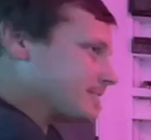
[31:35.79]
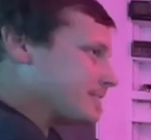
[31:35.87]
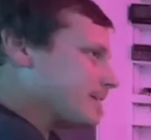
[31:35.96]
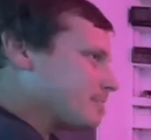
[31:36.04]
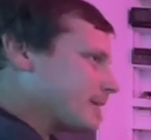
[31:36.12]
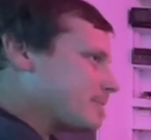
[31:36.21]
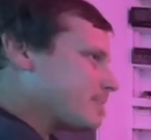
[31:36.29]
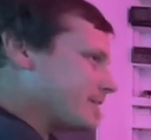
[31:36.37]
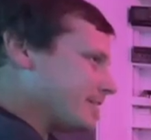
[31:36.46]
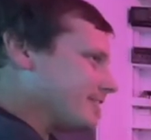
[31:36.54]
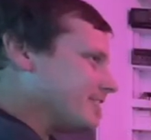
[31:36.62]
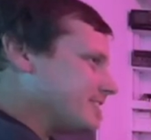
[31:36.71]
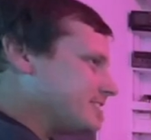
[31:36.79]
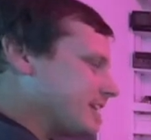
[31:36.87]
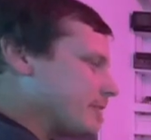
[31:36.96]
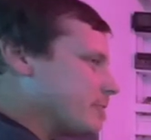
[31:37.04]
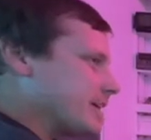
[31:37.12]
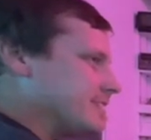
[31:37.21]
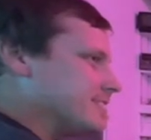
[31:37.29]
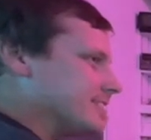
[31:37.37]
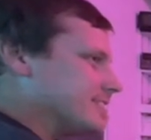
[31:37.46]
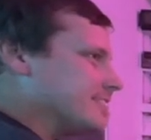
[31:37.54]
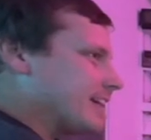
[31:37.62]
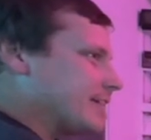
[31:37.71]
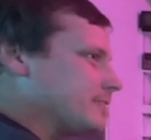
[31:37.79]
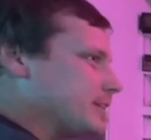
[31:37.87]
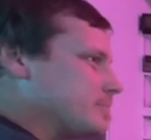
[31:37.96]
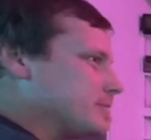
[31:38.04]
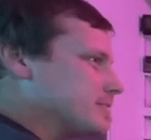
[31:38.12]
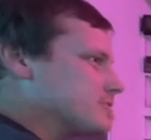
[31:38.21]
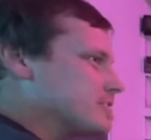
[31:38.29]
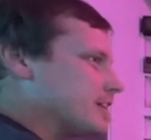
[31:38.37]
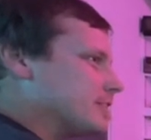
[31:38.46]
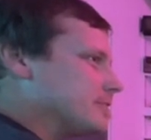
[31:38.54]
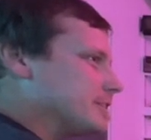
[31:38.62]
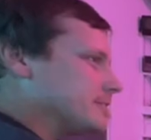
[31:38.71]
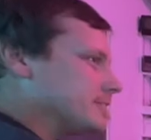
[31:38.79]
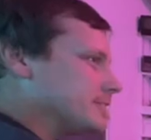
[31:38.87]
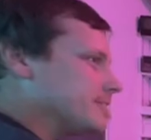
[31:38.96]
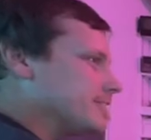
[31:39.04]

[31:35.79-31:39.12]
that might be a good segue to the dive deep in the shallow end. All what right. do you